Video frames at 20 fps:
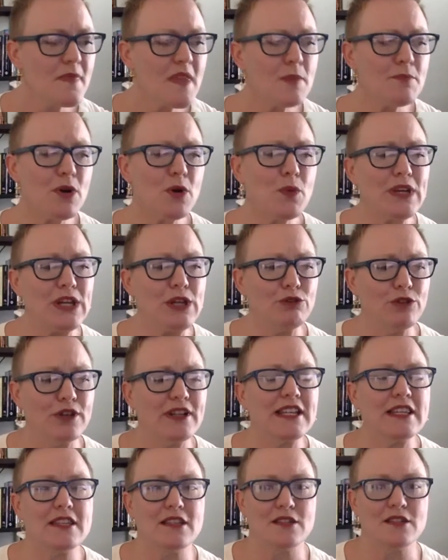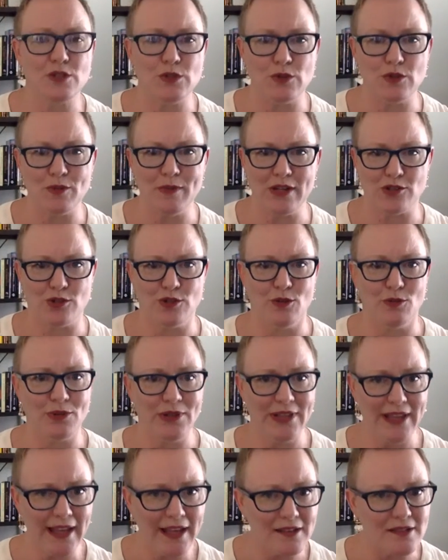But when you look at the two-dimensional
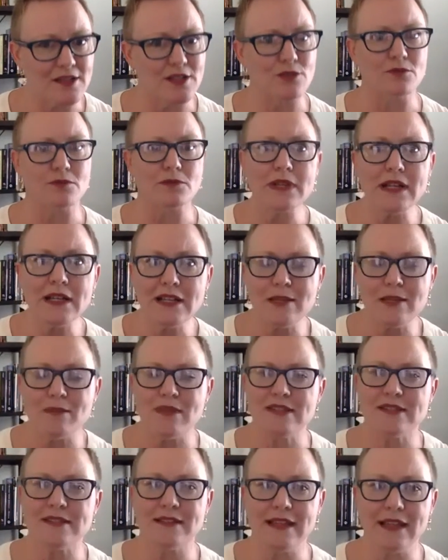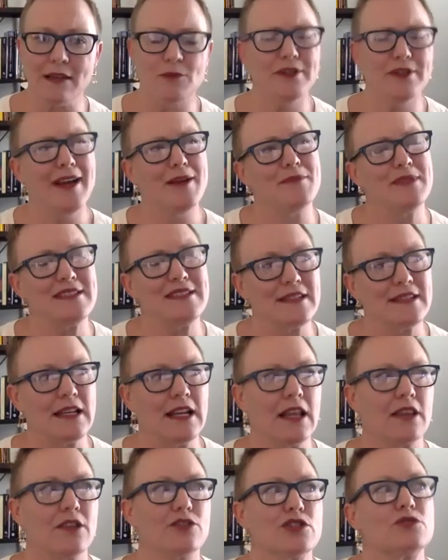plans, they're really well, not
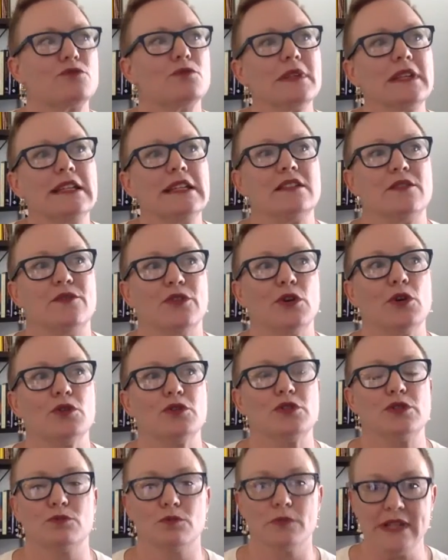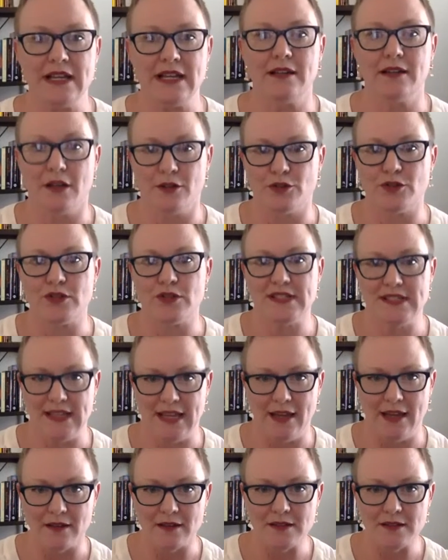misleading, they're just really difficult to read and
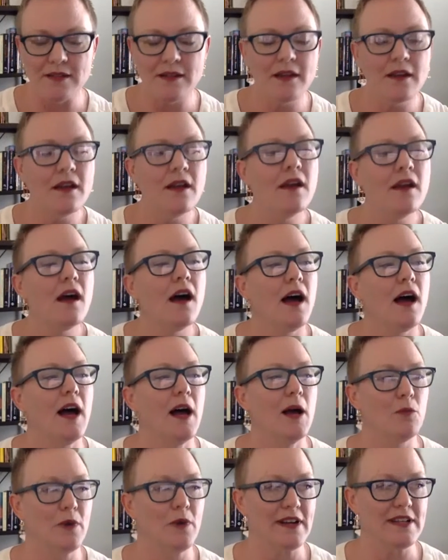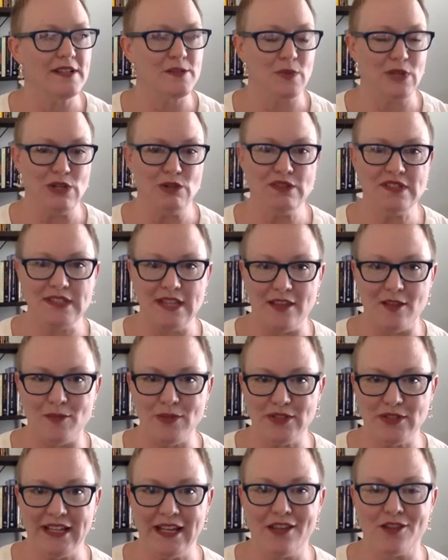understand. Whereas when you see the
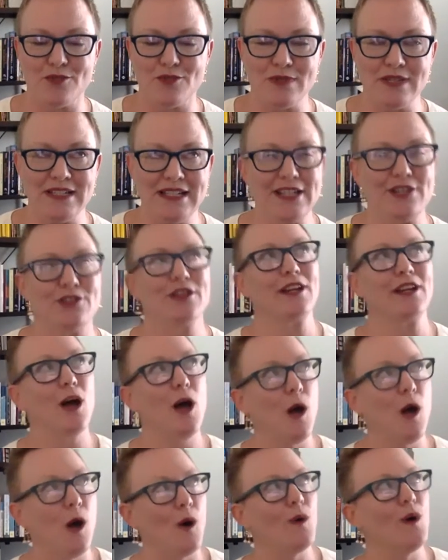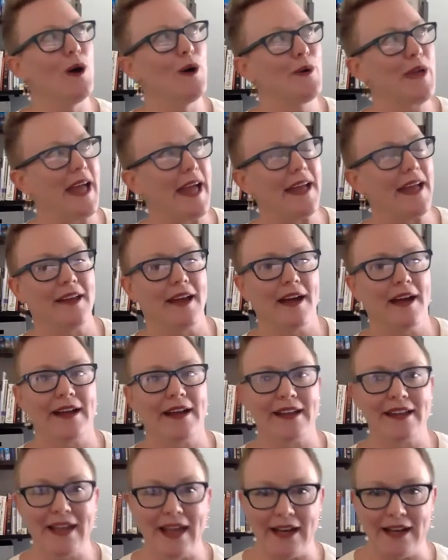building in 3D, you're like, oh, okay, yeah, I
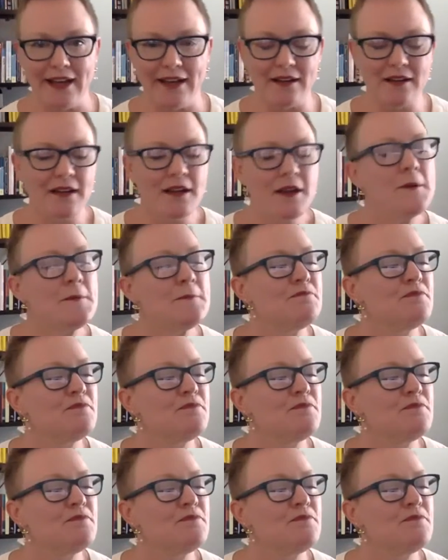get it.